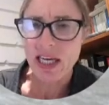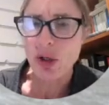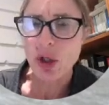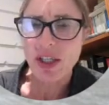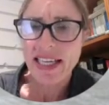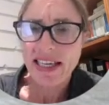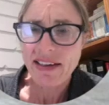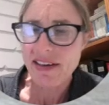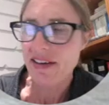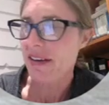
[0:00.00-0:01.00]
how
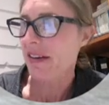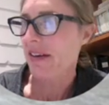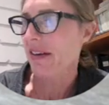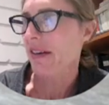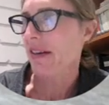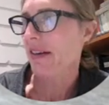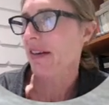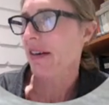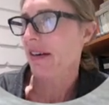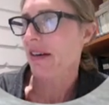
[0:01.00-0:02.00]
unique.
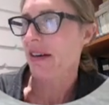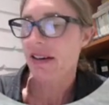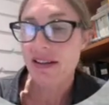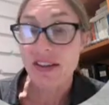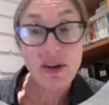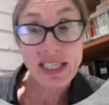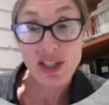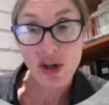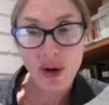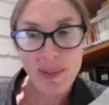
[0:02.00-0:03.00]
There is
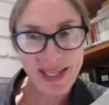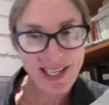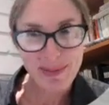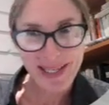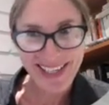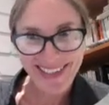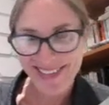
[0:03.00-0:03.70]
no planet B.